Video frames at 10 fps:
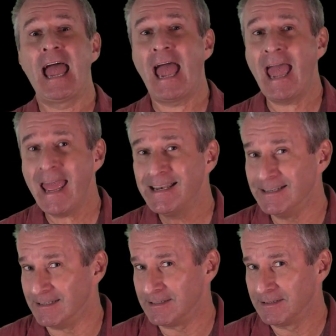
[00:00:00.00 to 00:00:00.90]

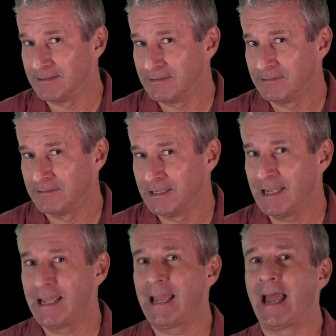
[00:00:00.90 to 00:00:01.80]
And
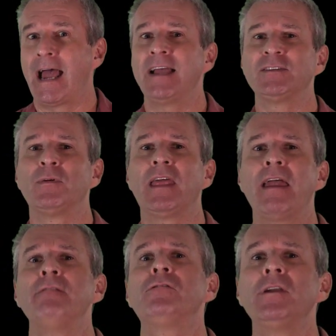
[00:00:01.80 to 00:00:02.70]
as with
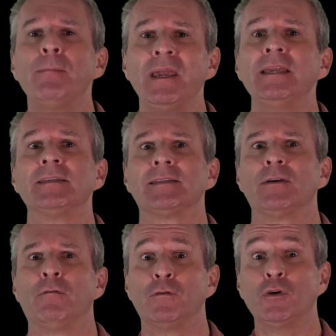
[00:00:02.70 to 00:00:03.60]
every piece
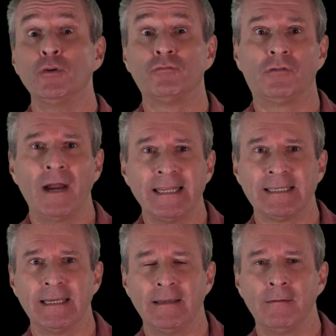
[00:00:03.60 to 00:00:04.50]
of good
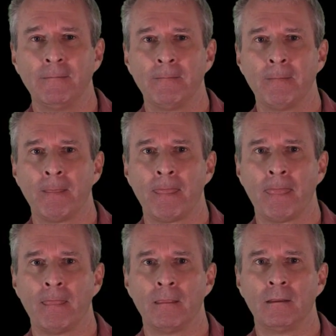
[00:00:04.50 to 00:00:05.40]
writing,
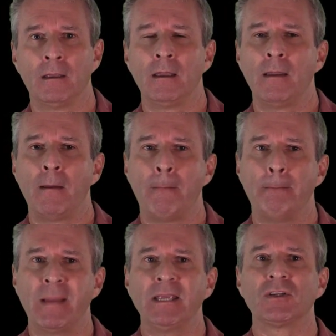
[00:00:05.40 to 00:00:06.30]

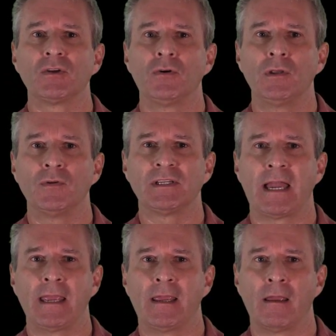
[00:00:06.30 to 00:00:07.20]
make sure you
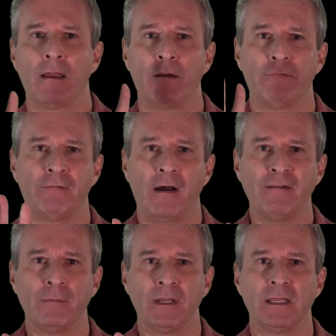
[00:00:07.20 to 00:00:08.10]
take
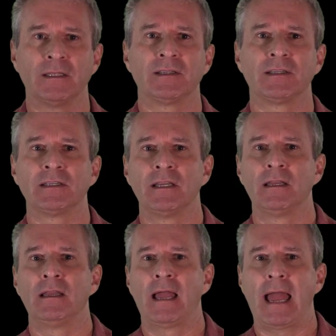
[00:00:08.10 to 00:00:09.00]
5 minutes
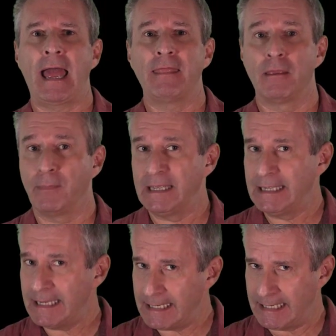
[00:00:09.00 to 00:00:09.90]
at the
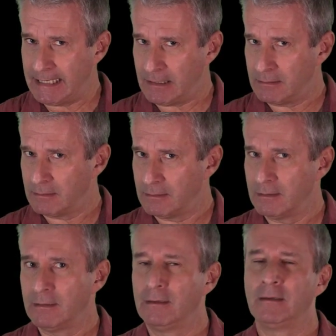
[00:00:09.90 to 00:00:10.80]
beginning
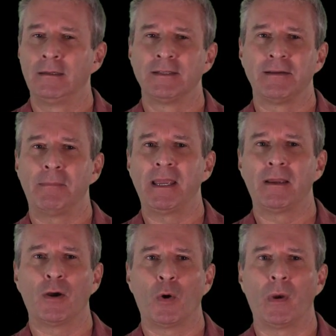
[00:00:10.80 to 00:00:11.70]
to make
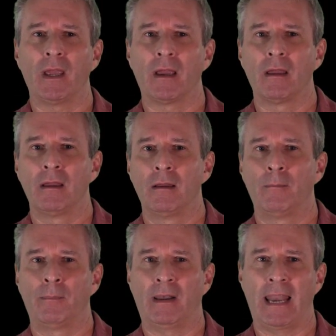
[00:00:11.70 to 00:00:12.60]
a quick
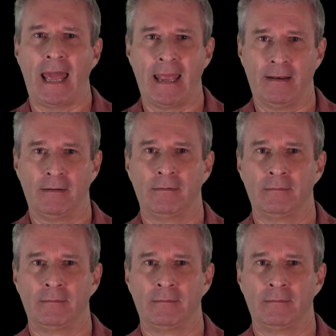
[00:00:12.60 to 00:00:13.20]
plan.